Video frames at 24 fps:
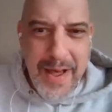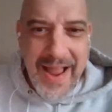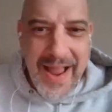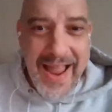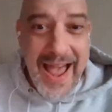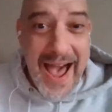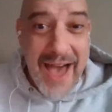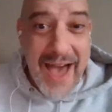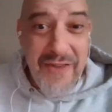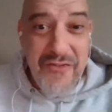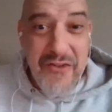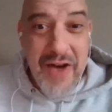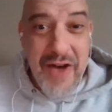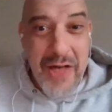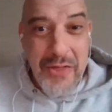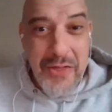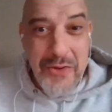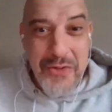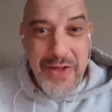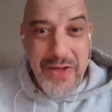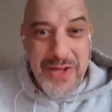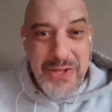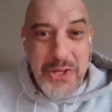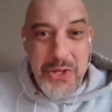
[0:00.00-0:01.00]

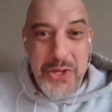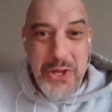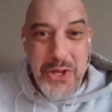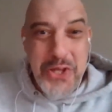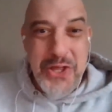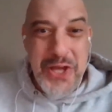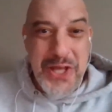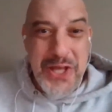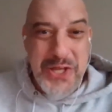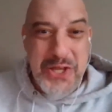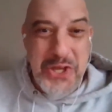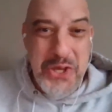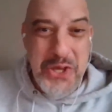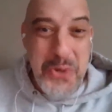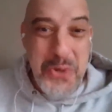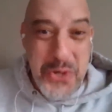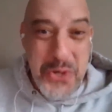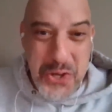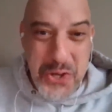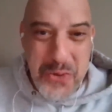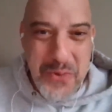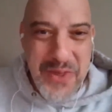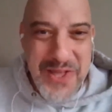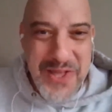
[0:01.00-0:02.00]
godfather that's
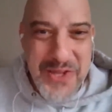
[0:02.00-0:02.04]
YouTubing.